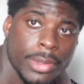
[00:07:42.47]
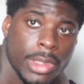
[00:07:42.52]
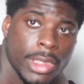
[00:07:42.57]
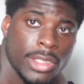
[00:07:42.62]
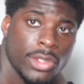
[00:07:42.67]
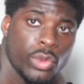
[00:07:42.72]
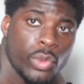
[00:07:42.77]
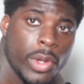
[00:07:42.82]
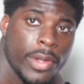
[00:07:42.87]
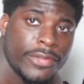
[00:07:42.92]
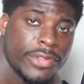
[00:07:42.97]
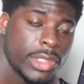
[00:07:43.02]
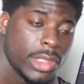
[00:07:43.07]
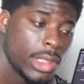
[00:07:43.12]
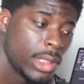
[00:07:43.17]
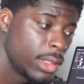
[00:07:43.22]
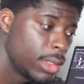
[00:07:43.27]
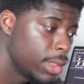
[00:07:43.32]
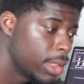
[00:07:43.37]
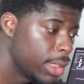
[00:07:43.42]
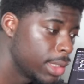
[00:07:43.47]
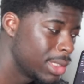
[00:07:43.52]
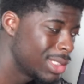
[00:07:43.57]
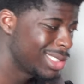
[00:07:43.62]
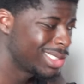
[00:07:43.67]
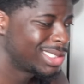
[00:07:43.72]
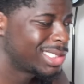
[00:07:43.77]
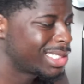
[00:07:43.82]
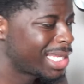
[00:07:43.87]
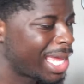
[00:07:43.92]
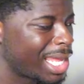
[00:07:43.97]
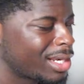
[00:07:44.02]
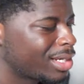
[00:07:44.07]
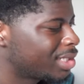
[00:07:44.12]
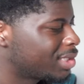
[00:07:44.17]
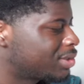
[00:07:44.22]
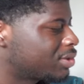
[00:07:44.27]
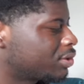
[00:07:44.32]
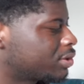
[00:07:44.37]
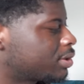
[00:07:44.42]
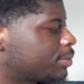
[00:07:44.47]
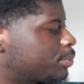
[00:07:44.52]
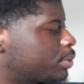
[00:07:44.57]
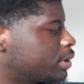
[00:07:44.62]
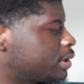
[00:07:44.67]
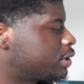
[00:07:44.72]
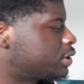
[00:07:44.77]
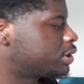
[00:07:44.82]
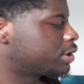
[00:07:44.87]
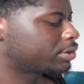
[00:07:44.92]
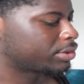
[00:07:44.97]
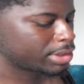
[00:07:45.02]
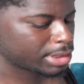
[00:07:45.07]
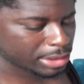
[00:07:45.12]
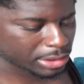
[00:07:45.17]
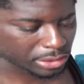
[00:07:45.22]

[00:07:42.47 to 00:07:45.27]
Then UFC. it's Saturday, so it's a pretty chill day.